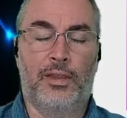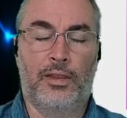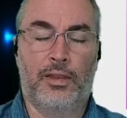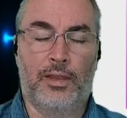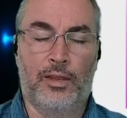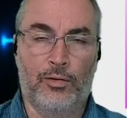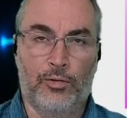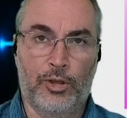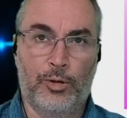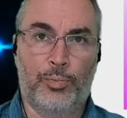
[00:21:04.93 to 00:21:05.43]

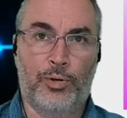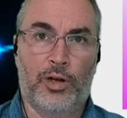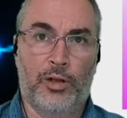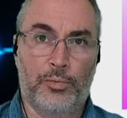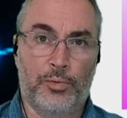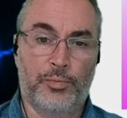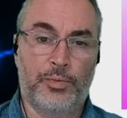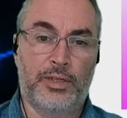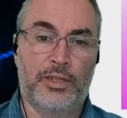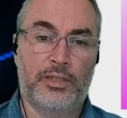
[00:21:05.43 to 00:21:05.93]
the only
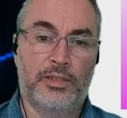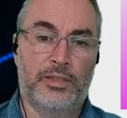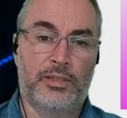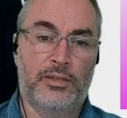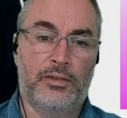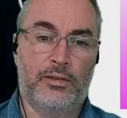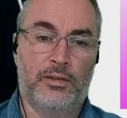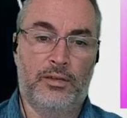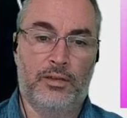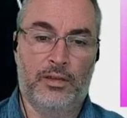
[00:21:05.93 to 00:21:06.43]
problem
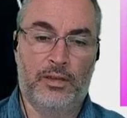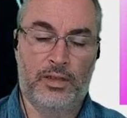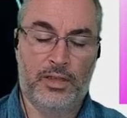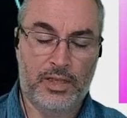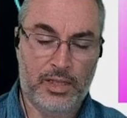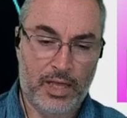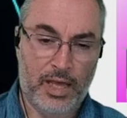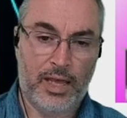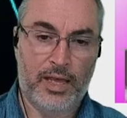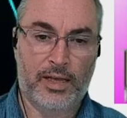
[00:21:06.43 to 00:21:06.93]
is
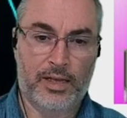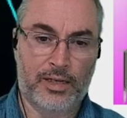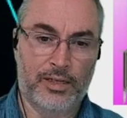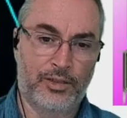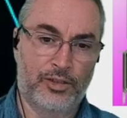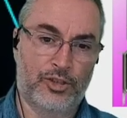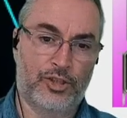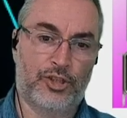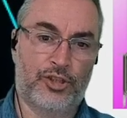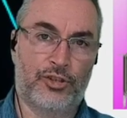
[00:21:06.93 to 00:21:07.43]
they
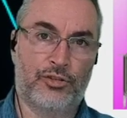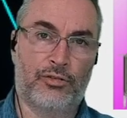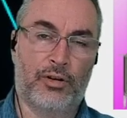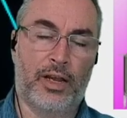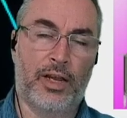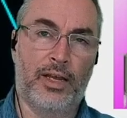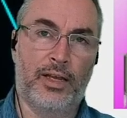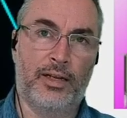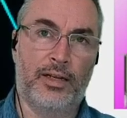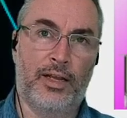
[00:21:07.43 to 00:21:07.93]

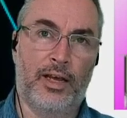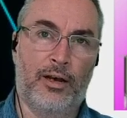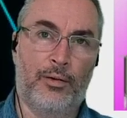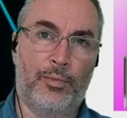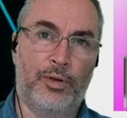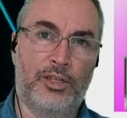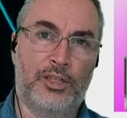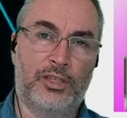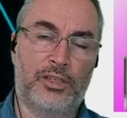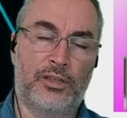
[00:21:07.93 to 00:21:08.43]
constrain how
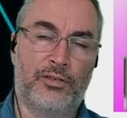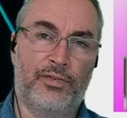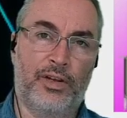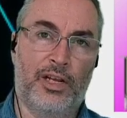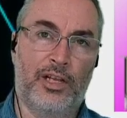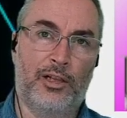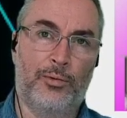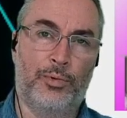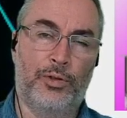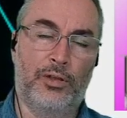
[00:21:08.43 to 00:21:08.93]
much is
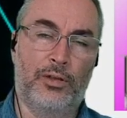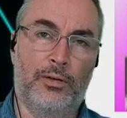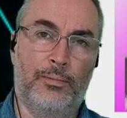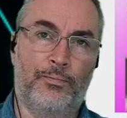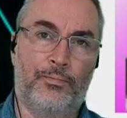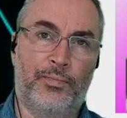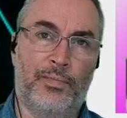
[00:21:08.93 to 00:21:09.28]
available,